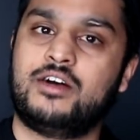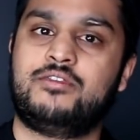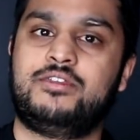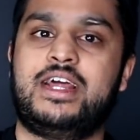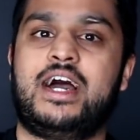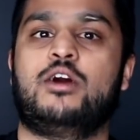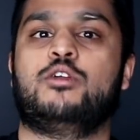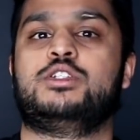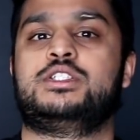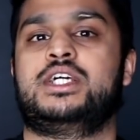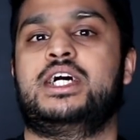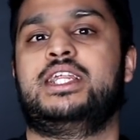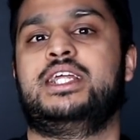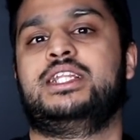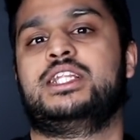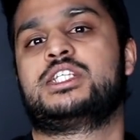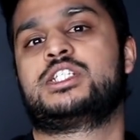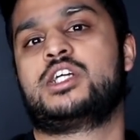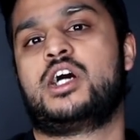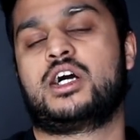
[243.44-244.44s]
of downside
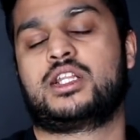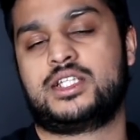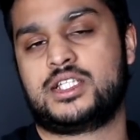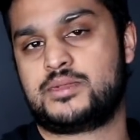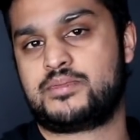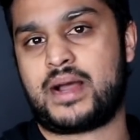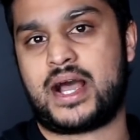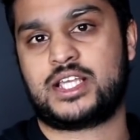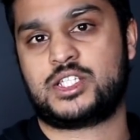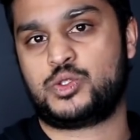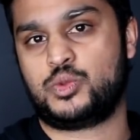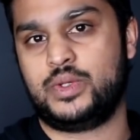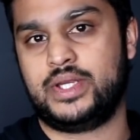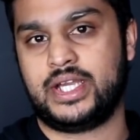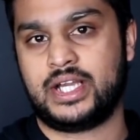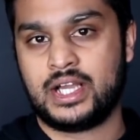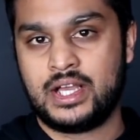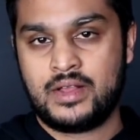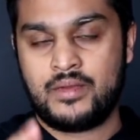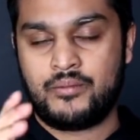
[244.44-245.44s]
in the stock this past
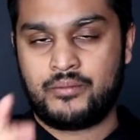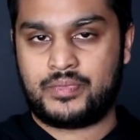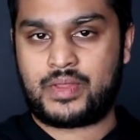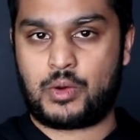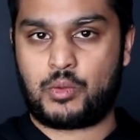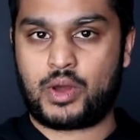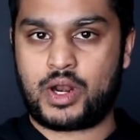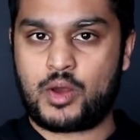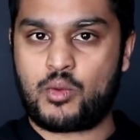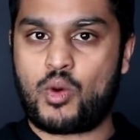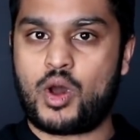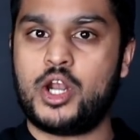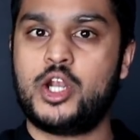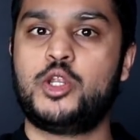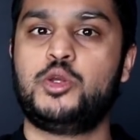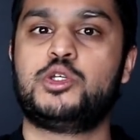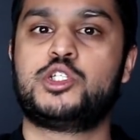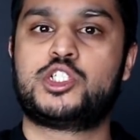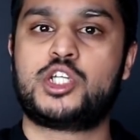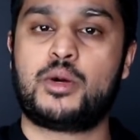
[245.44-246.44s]
week. Now, what I want
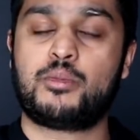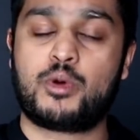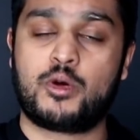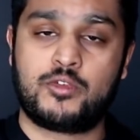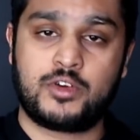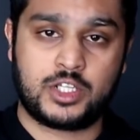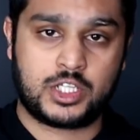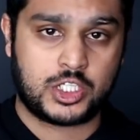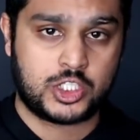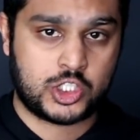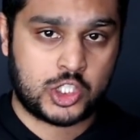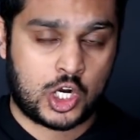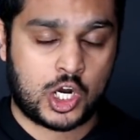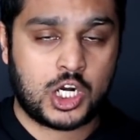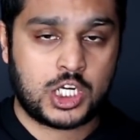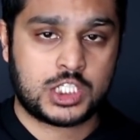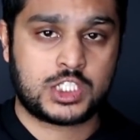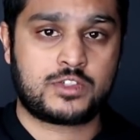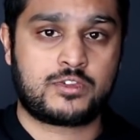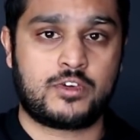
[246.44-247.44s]
to do is jump over to the
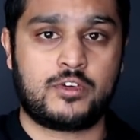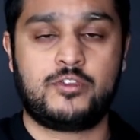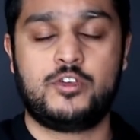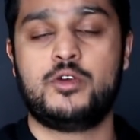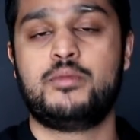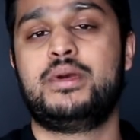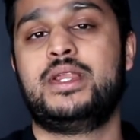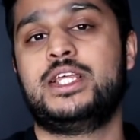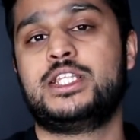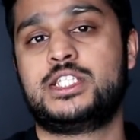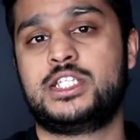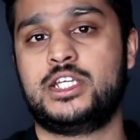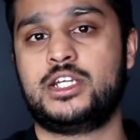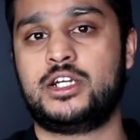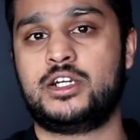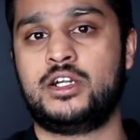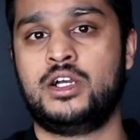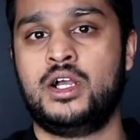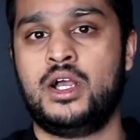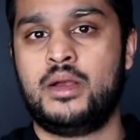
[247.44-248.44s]
charts for a few minutes
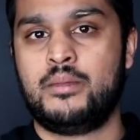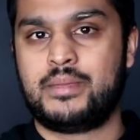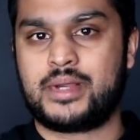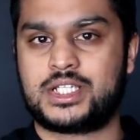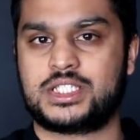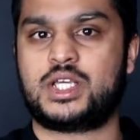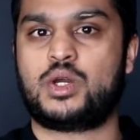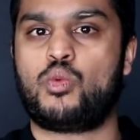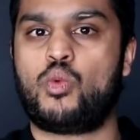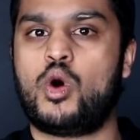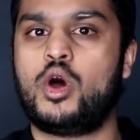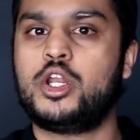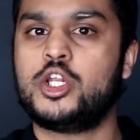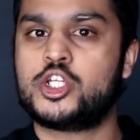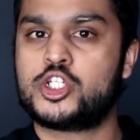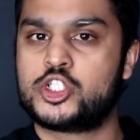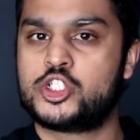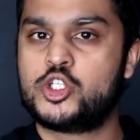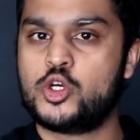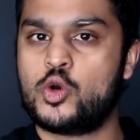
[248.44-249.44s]
here because I want
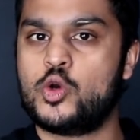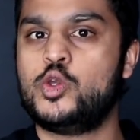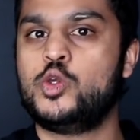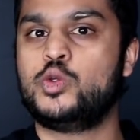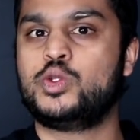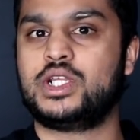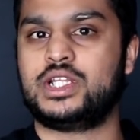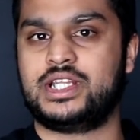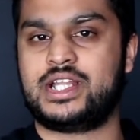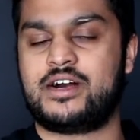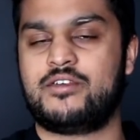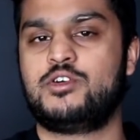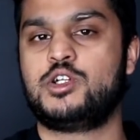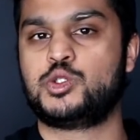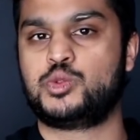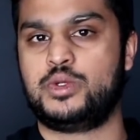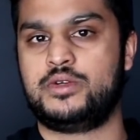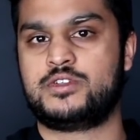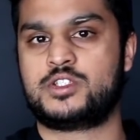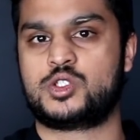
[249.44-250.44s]
to show you the
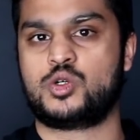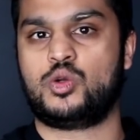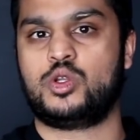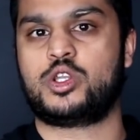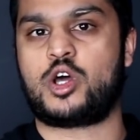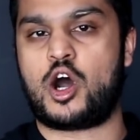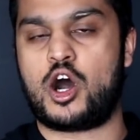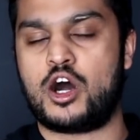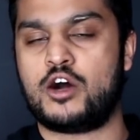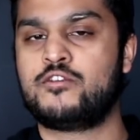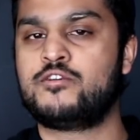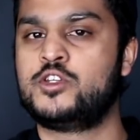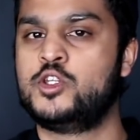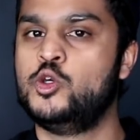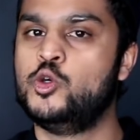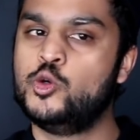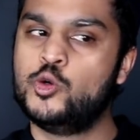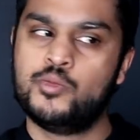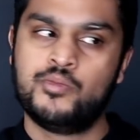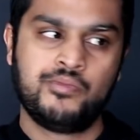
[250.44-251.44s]
levels we've sold off
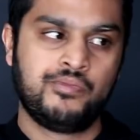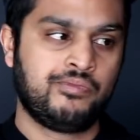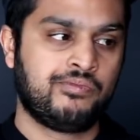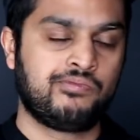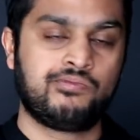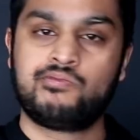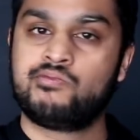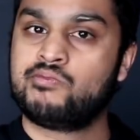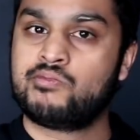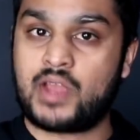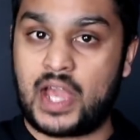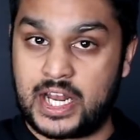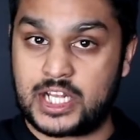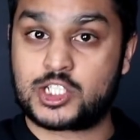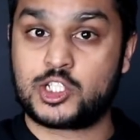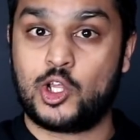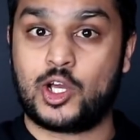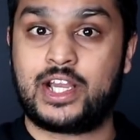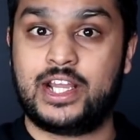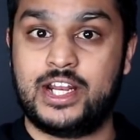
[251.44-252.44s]
to and
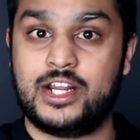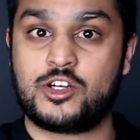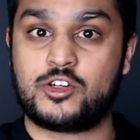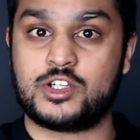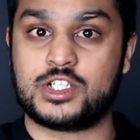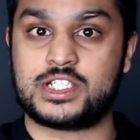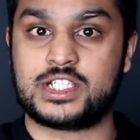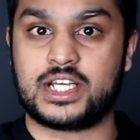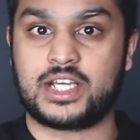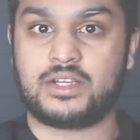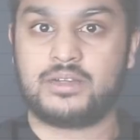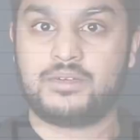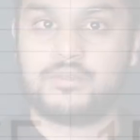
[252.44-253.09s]
it's looking interesting.